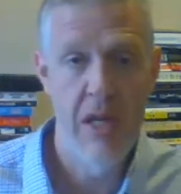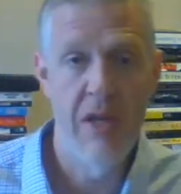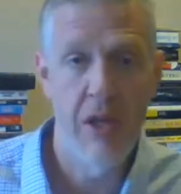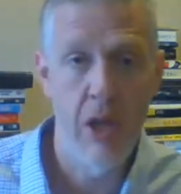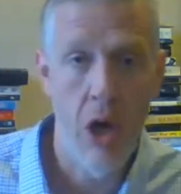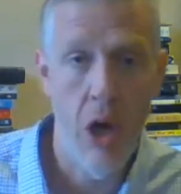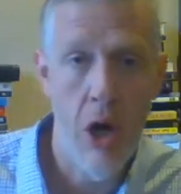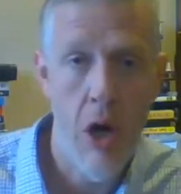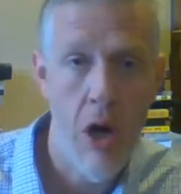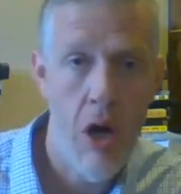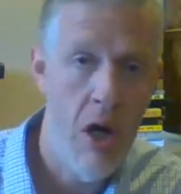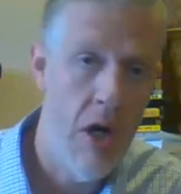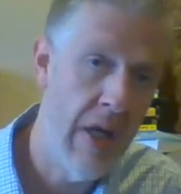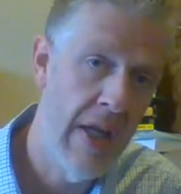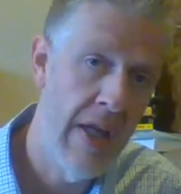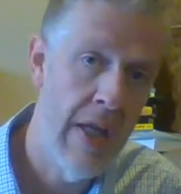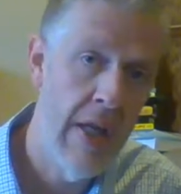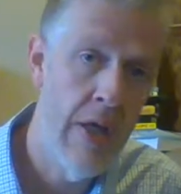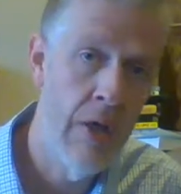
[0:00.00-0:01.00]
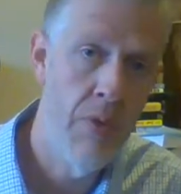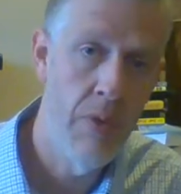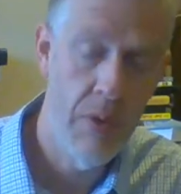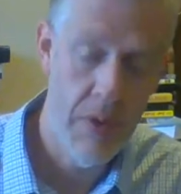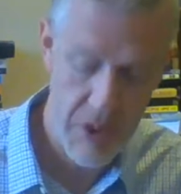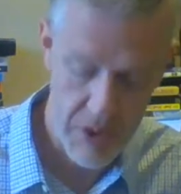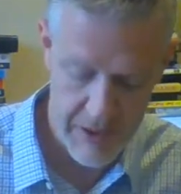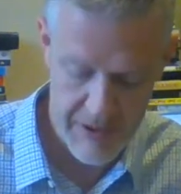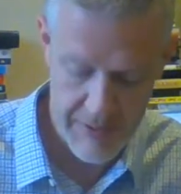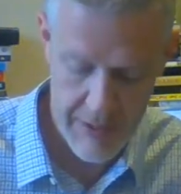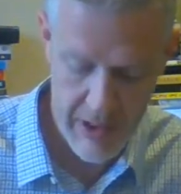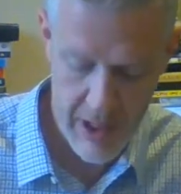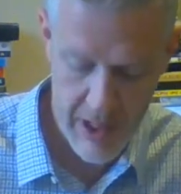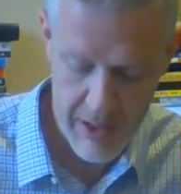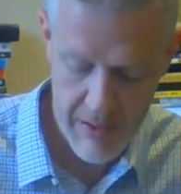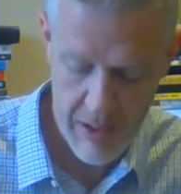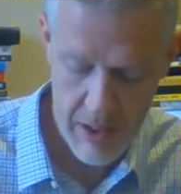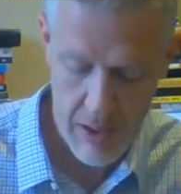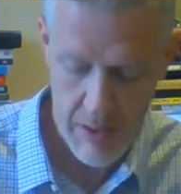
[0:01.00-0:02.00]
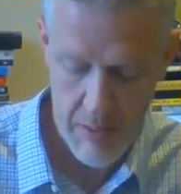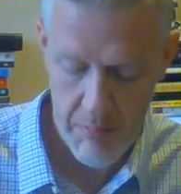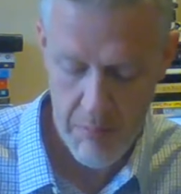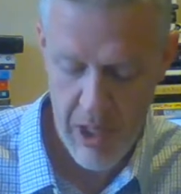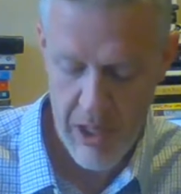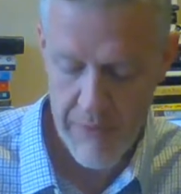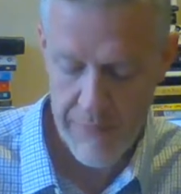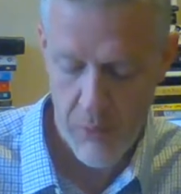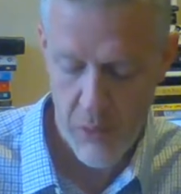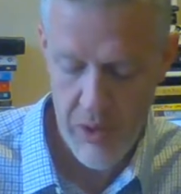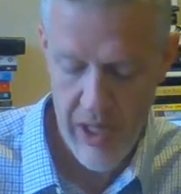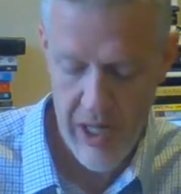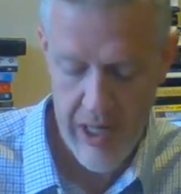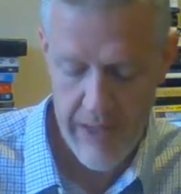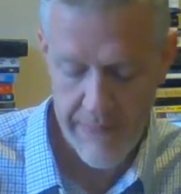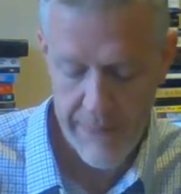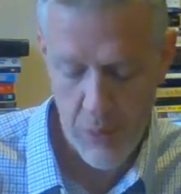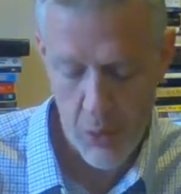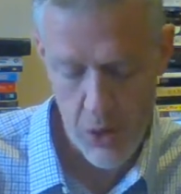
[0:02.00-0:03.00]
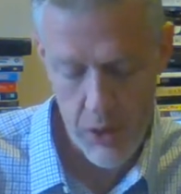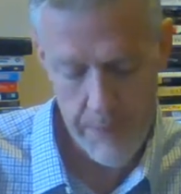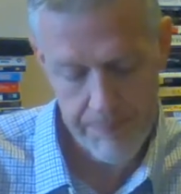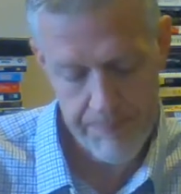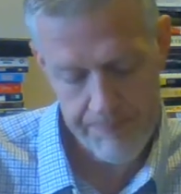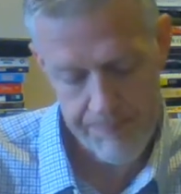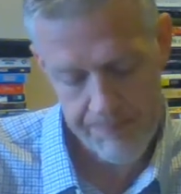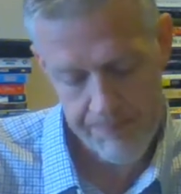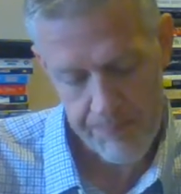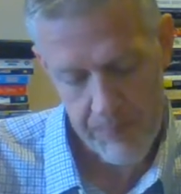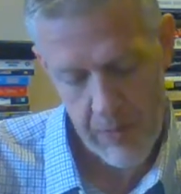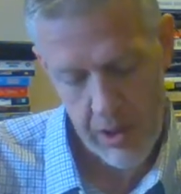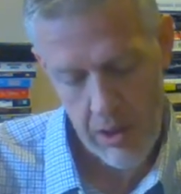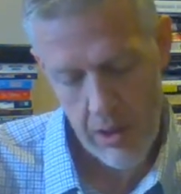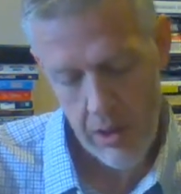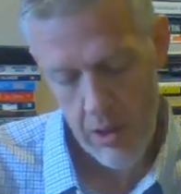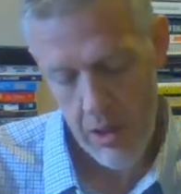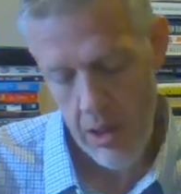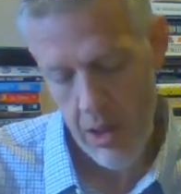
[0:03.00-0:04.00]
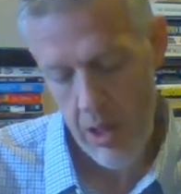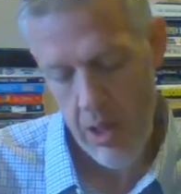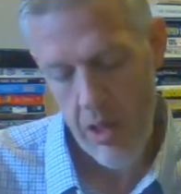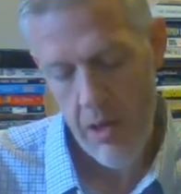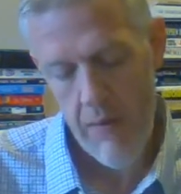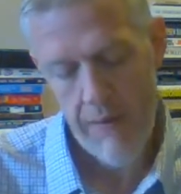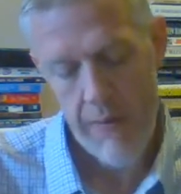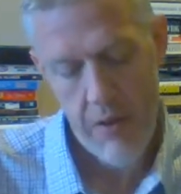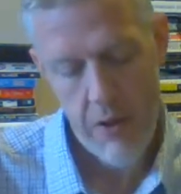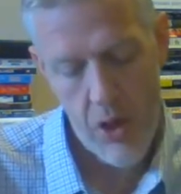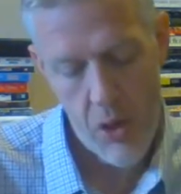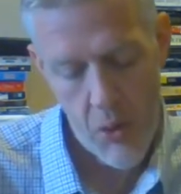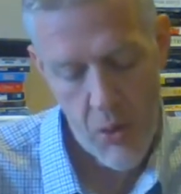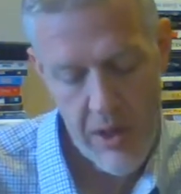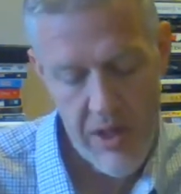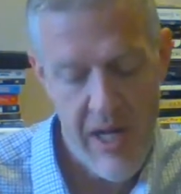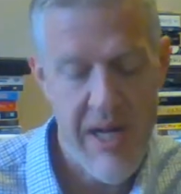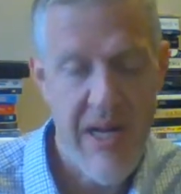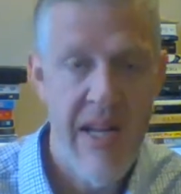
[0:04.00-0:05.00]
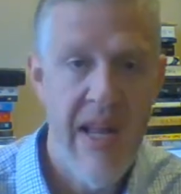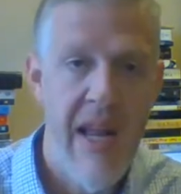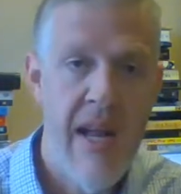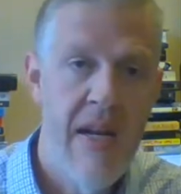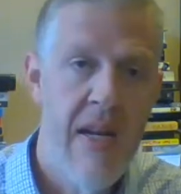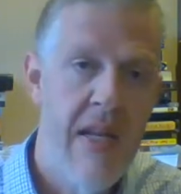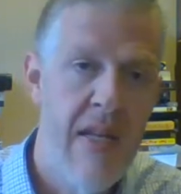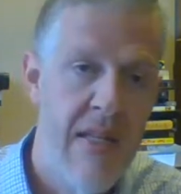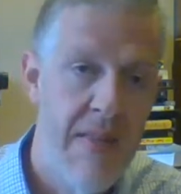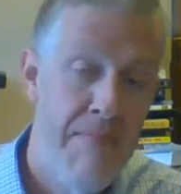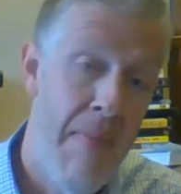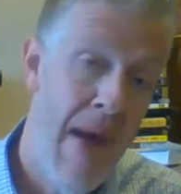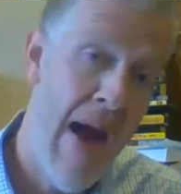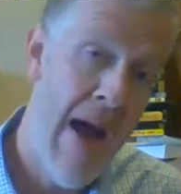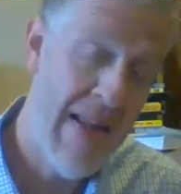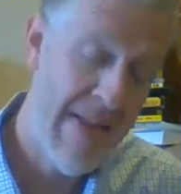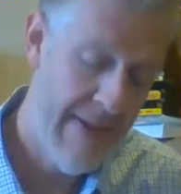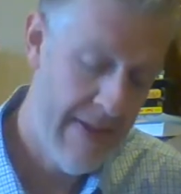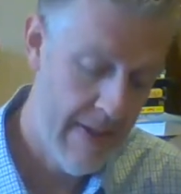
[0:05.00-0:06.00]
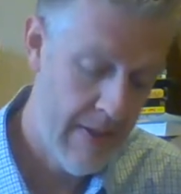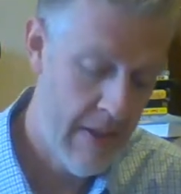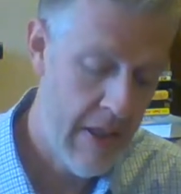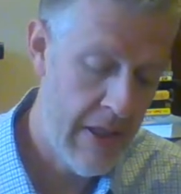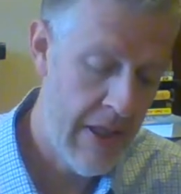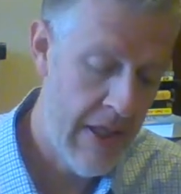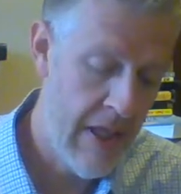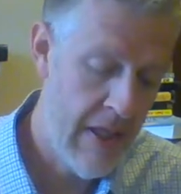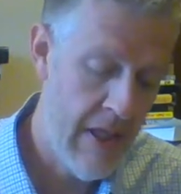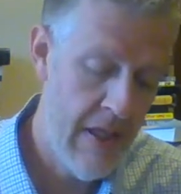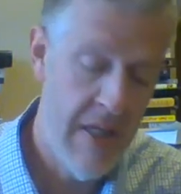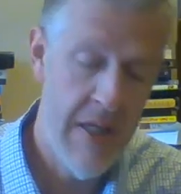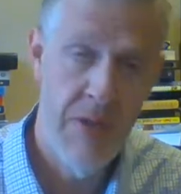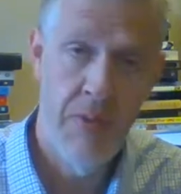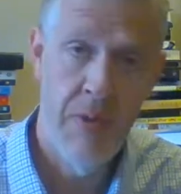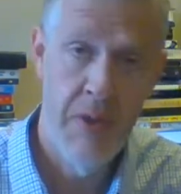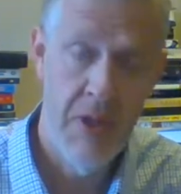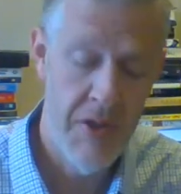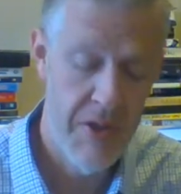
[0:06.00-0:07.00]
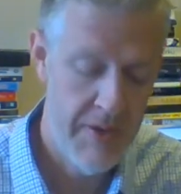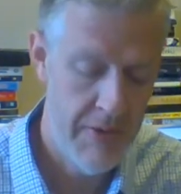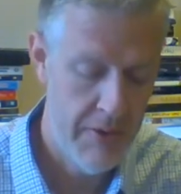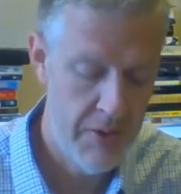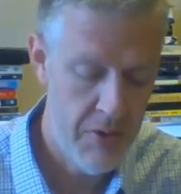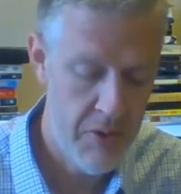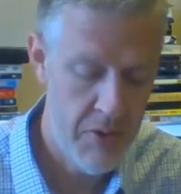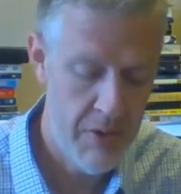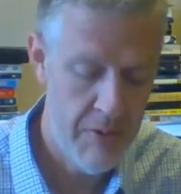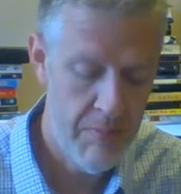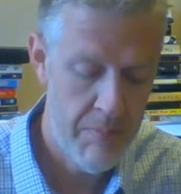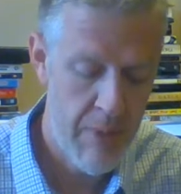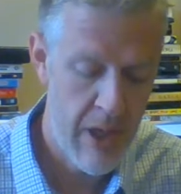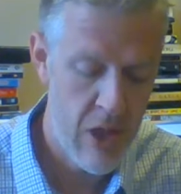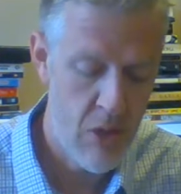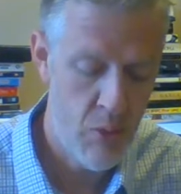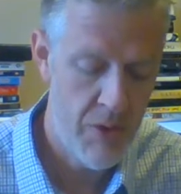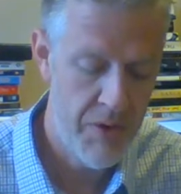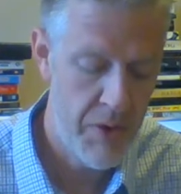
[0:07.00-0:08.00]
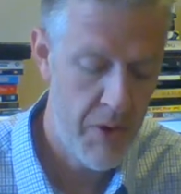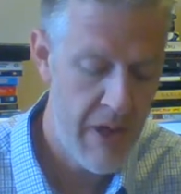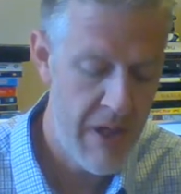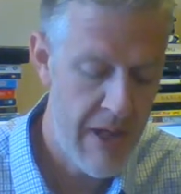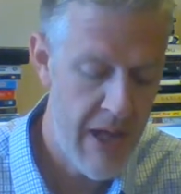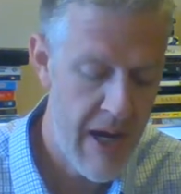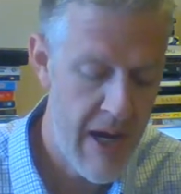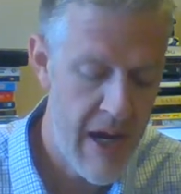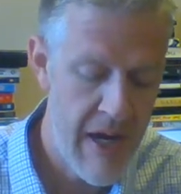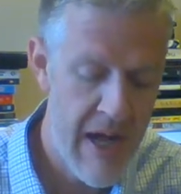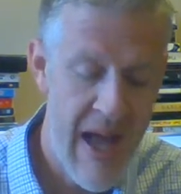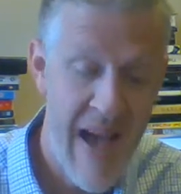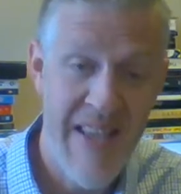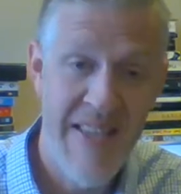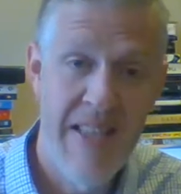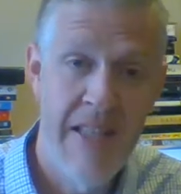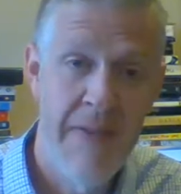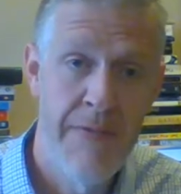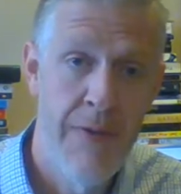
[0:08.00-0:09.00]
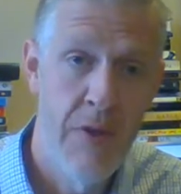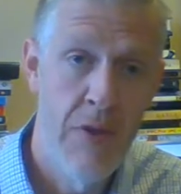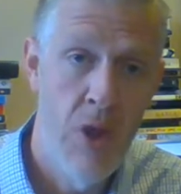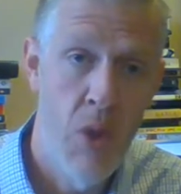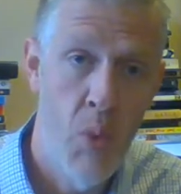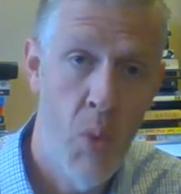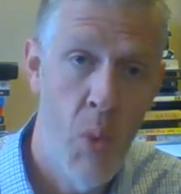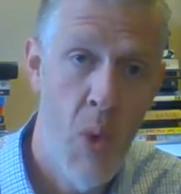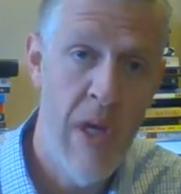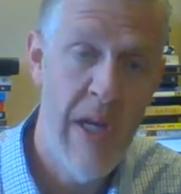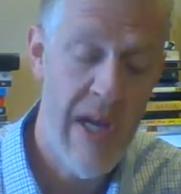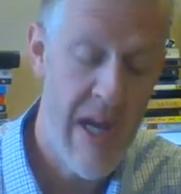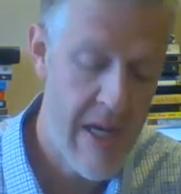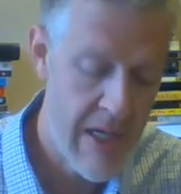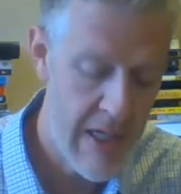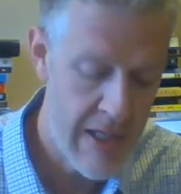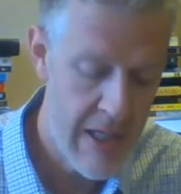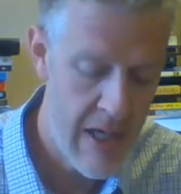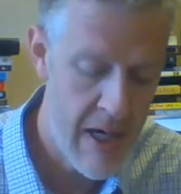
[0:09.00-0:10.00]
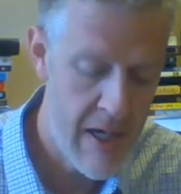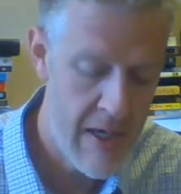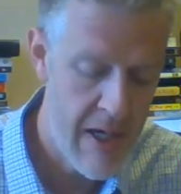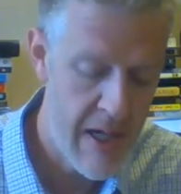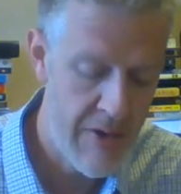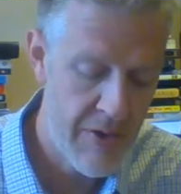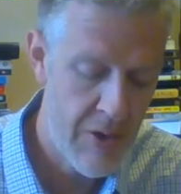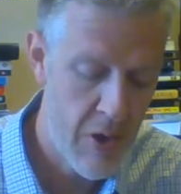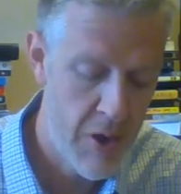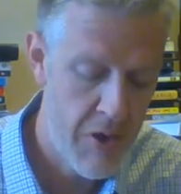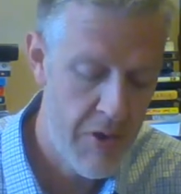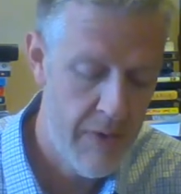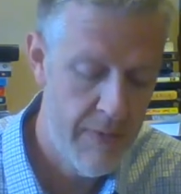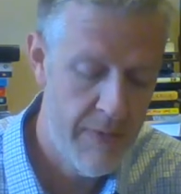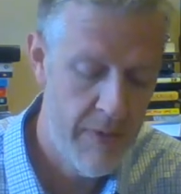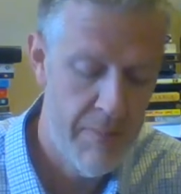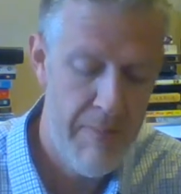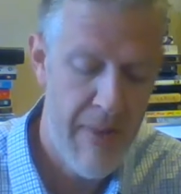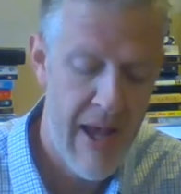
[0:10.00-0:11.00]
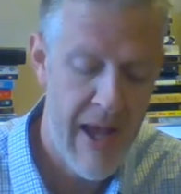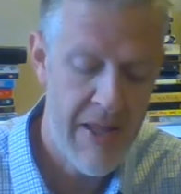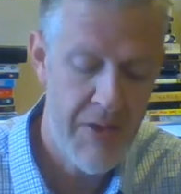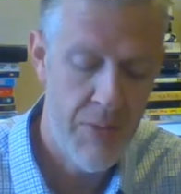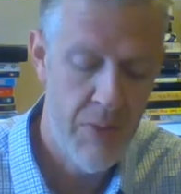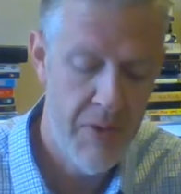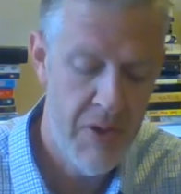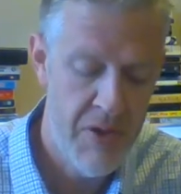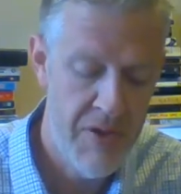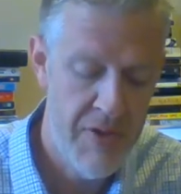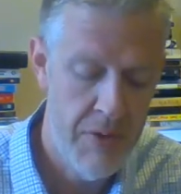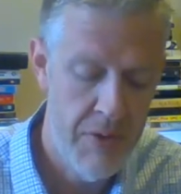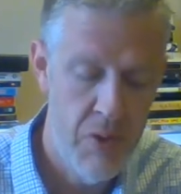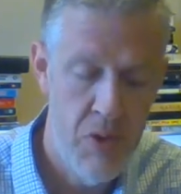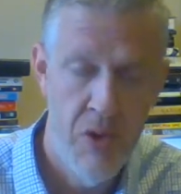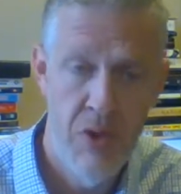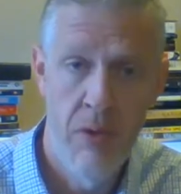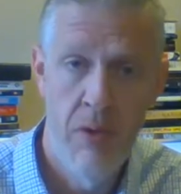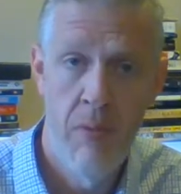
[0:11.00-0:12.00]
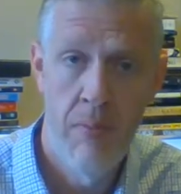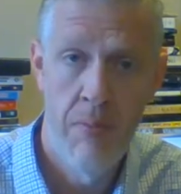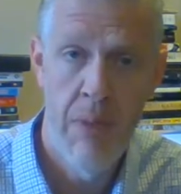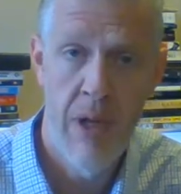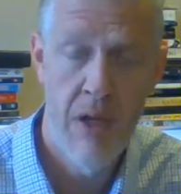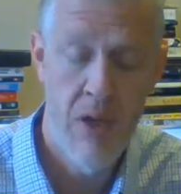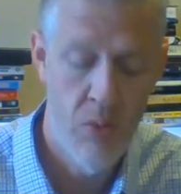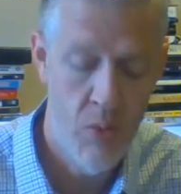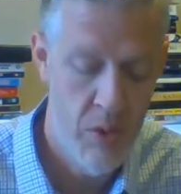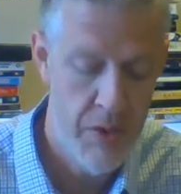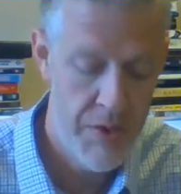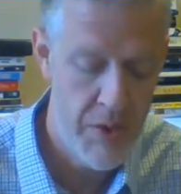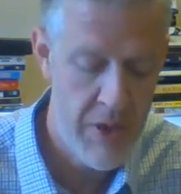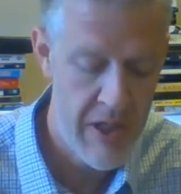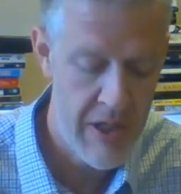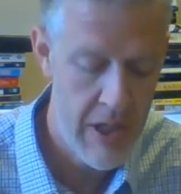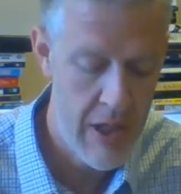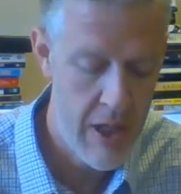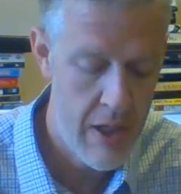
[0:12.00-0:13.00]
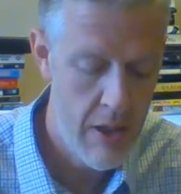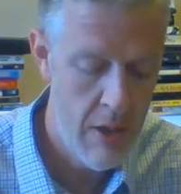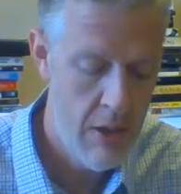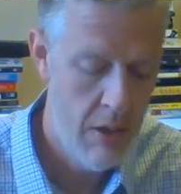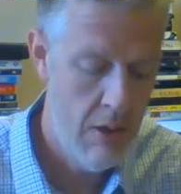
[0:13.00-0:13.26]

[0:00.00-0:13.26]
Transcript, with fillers: is Carr again, Religious Thought, page four ninety-four. Footnote one ninety-eight is Matz again in his Religious Illusion, page one thirty-nine, as is footnote one ninety-nine, that's also from Matz, Religious Illusion, page one thirty-nine.